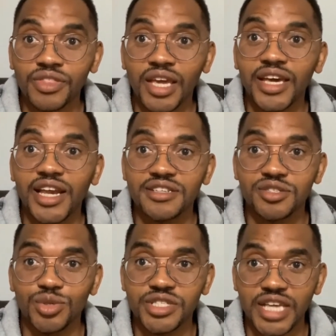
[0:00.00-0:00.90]
it has
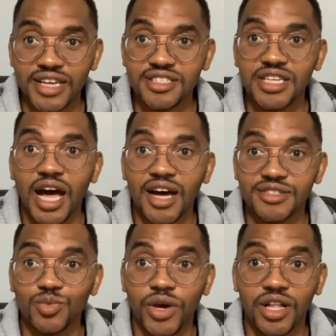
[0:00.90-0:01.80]
no sex as
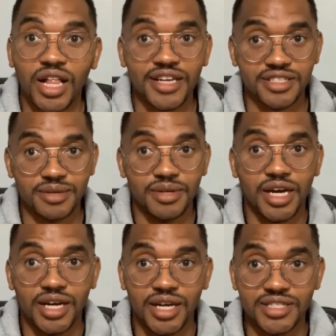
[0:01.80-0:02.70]
well as I'm,
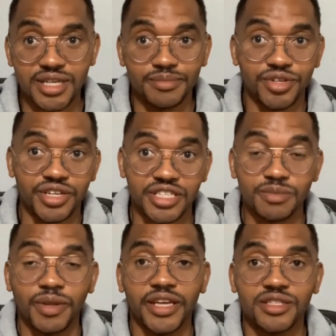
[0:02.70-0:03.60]
uh, as I'm going to
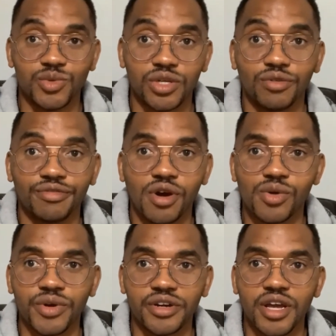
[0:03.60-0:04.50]
explain as we go
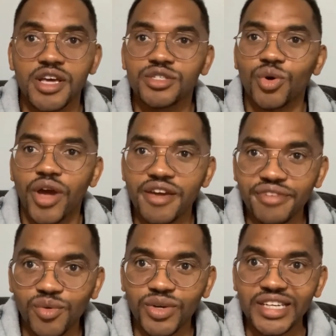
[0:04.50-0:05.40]
forward. So
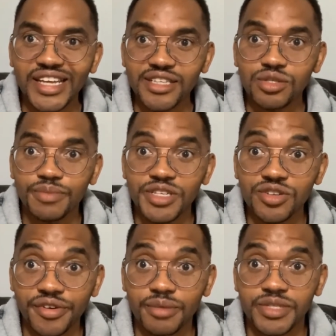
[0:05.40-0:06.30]
everyone needs to be
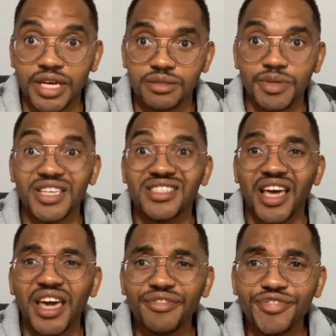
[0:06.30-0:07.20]
circumcised because
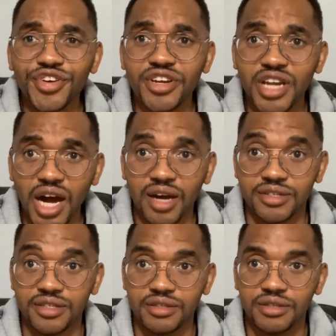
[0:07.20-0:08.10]
if you're not,
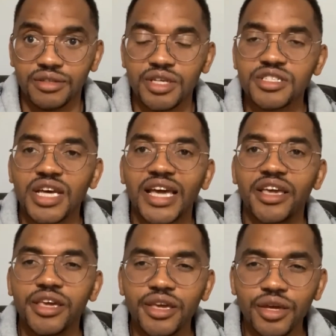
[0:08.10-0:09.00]
there's a
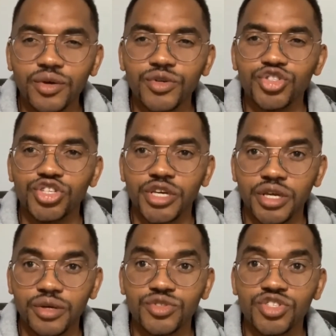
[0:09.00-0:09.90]
huge,
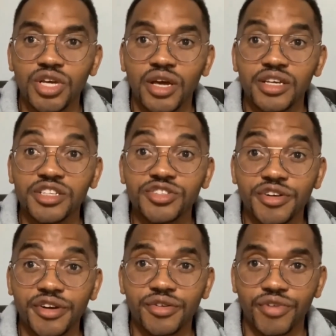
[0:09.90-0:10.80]
huge
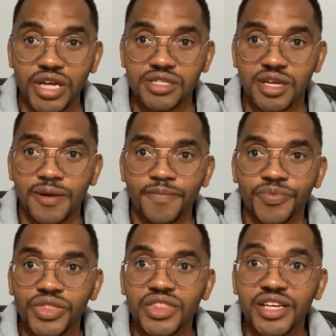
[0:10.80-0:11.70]
eternal risk
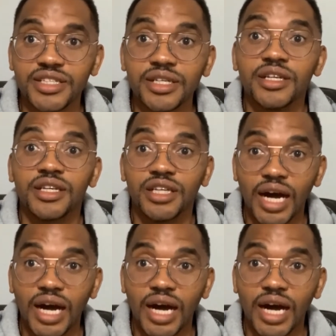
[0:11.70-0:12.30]
that God